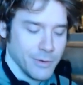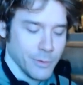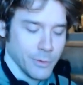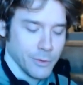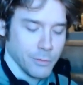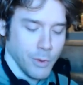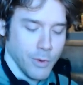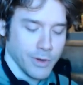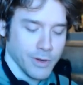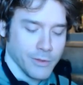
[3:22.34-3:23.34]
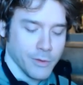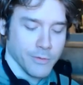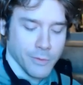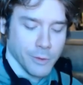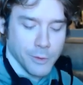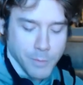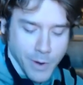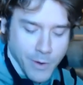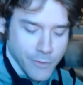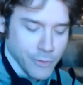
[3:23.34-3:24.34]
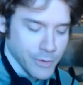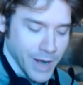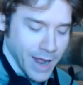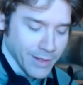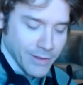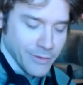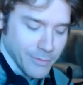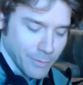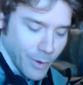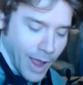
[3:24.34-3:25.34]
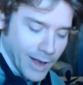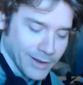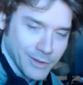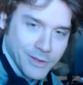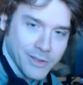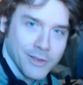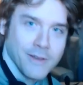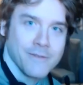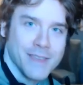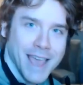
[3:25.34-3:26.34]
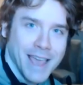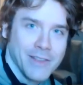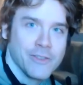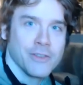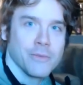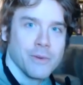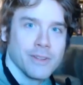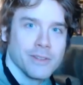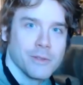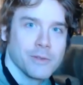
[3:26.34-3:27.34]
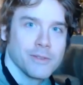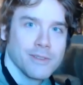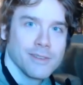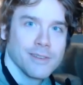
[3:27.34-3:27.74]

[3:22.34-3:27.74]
to explore and conserve the spiritual knowledge and practices of the ancient ones.